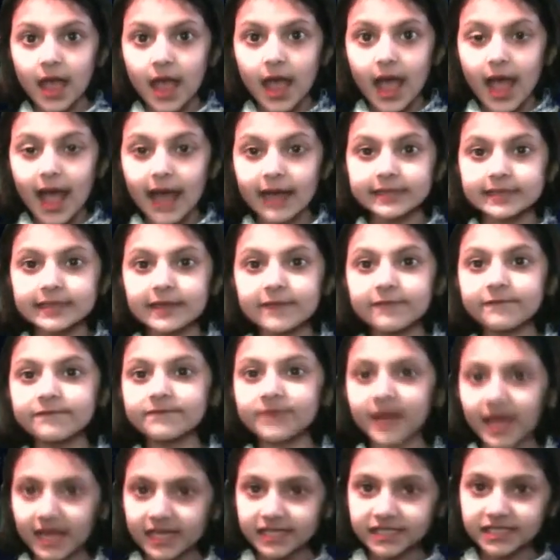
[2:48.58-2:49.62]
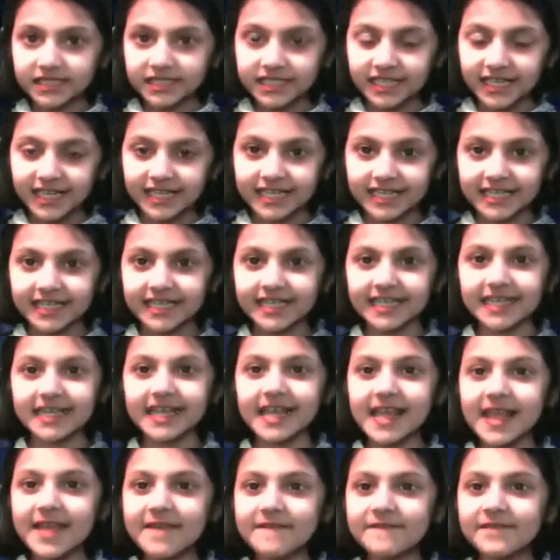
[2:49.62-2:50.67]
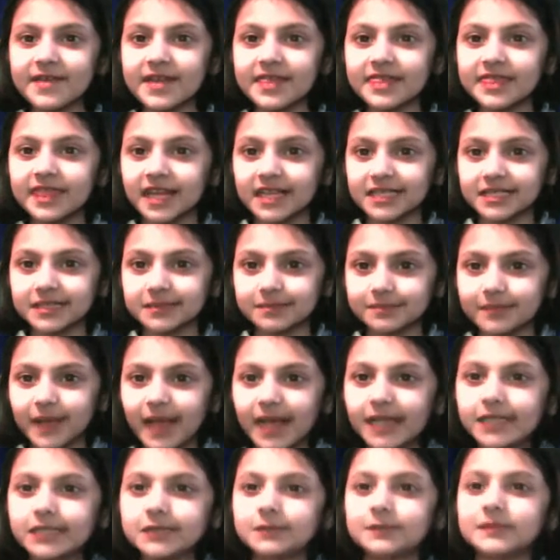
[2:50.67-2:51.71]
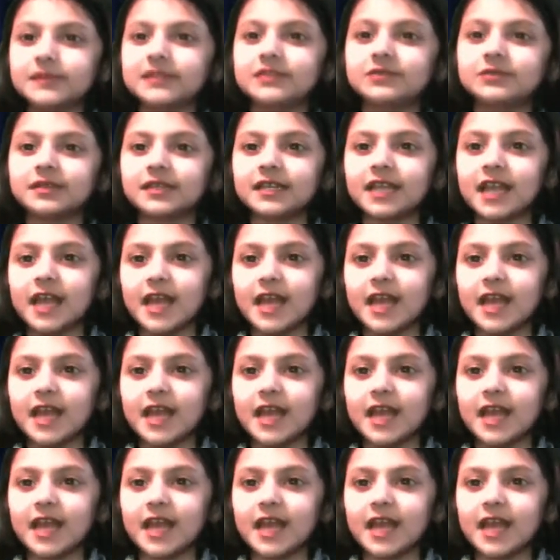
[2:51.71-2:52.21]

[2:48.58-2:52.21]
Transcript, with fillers: and eventually even the space between